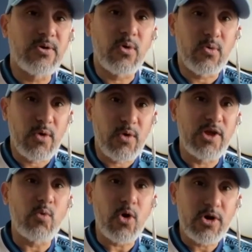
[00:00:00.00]
already
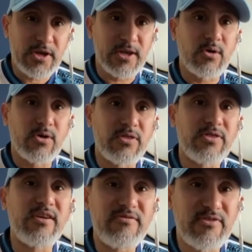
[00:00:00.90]
working on
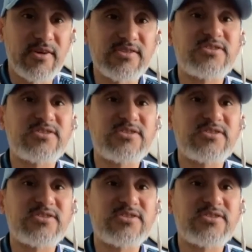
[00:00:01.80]
different